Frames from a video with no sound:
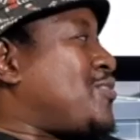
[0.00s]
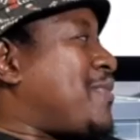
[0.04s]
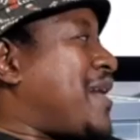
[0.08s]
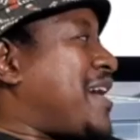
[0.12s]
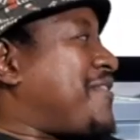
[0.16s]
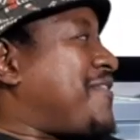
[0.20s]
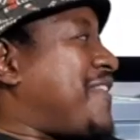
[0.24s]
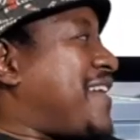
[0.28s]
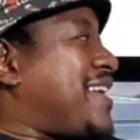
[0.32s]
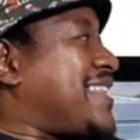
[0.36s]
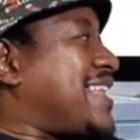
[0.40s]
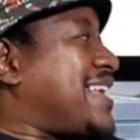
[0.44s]
you might
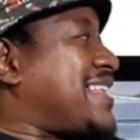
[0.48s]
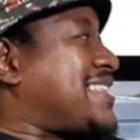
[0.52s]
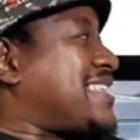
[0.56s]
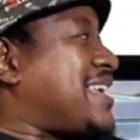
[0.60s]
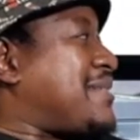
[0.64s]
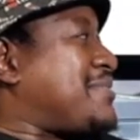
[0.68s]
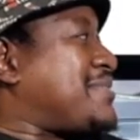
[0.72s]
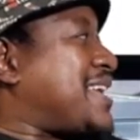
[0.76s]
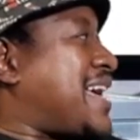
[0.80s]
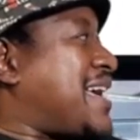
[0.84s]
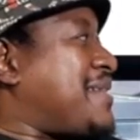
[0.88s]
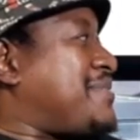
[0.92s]
find that
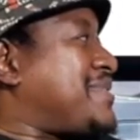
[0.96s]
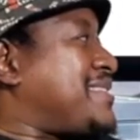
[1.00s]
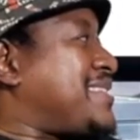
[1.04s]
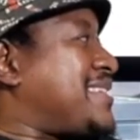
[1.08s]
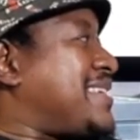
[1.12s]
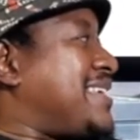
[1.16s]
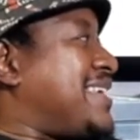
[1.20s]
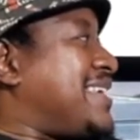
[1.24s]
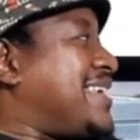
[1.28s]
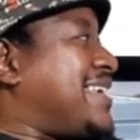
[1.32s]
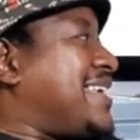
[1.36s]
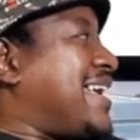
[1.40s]
sometimes
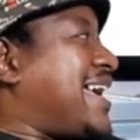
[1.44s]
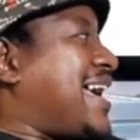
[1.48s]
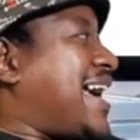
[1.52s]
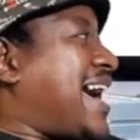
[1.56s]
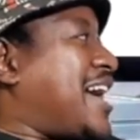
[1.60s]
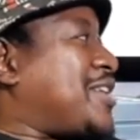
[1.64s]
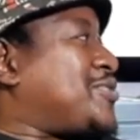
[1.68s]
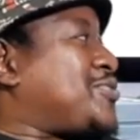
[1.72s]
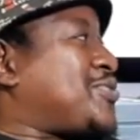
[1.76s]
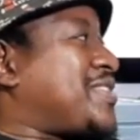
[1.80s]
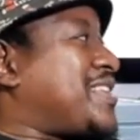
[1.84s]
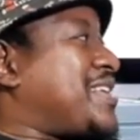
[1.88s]

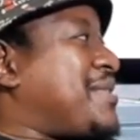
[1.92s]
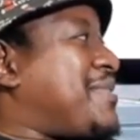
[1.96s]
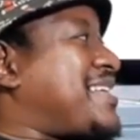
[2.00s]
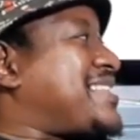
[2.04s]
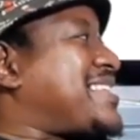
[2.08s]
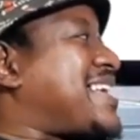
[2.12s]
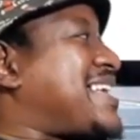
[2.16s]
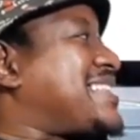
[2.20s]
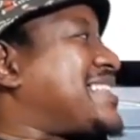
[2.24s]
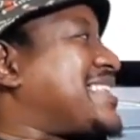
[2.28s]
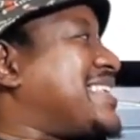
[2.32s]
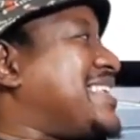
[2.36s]
just
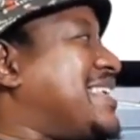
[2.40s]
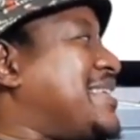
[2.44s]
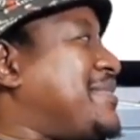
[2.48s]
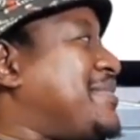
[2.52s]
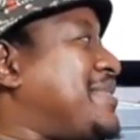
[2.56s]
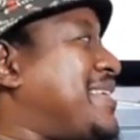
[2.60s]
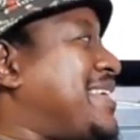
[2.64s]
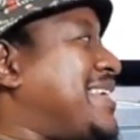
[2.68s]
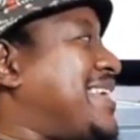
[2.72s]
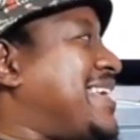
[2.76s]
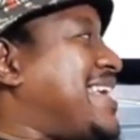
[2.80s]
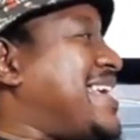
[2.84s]

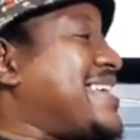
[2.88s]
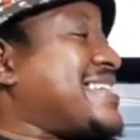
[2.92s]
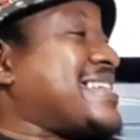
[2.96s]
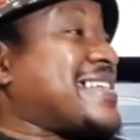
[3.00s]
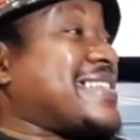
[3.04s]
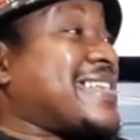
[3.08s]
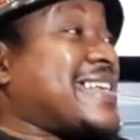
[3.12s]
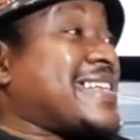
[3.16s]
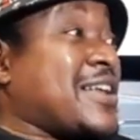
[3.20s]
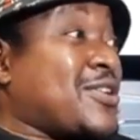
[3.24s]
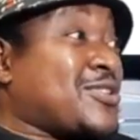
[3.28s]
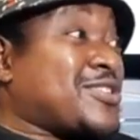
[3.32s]

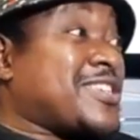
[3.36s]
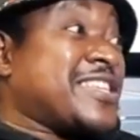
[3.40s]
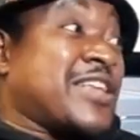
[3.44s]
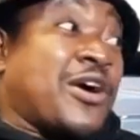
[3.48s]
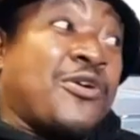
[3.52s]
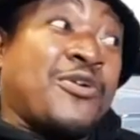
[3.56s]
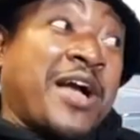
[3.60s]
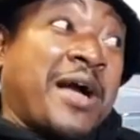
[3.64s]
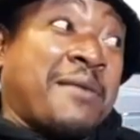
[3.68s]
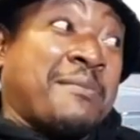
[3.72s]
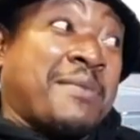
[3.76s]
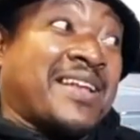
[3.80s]
that now see they'll
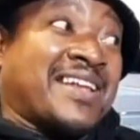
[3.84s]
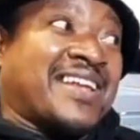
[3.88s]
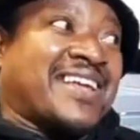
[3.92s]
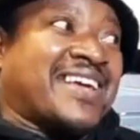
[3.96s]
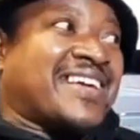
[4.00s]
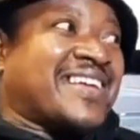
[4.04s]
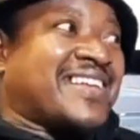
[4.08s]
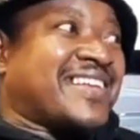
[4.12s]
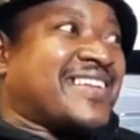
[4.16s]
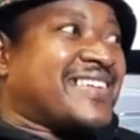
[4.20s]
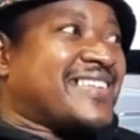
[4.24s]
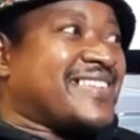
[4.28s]
come in there.
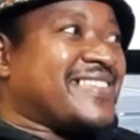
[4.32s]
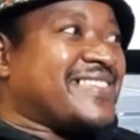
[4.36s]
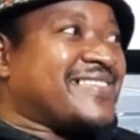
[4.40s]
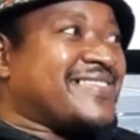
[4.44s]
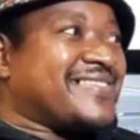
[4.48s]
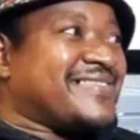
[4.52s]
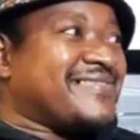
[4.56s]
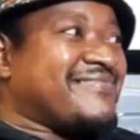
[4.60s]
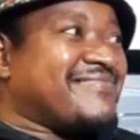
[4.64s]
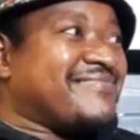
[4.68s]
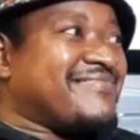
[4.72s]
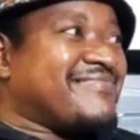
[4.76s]

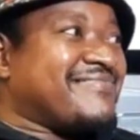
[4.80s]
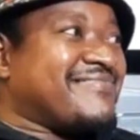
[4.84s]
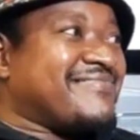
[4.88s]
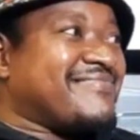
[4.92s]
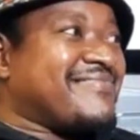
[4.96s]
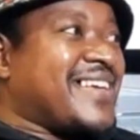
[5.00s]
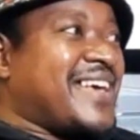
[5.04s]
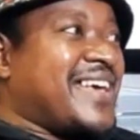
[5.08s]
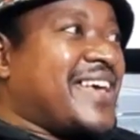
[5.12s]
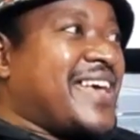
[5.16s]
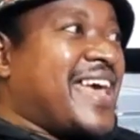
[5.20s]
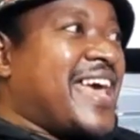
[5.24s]

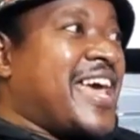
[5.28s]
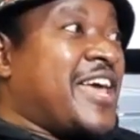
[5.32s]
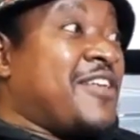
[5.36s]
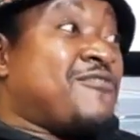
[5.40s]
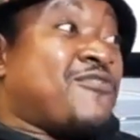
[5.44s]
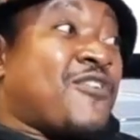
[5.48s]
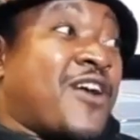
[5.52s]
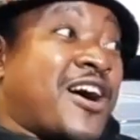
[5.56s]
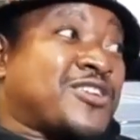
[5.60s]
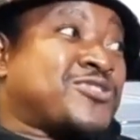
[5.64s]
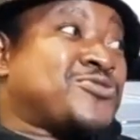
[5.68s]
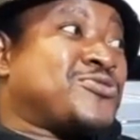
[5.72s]
And
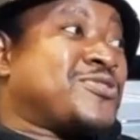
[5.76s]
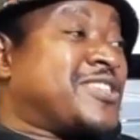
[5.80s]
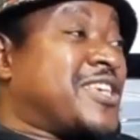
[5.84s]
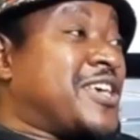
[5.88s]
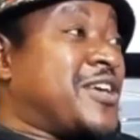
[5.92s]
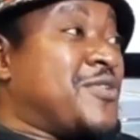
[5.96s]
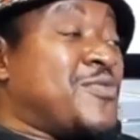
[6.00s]
for us to say,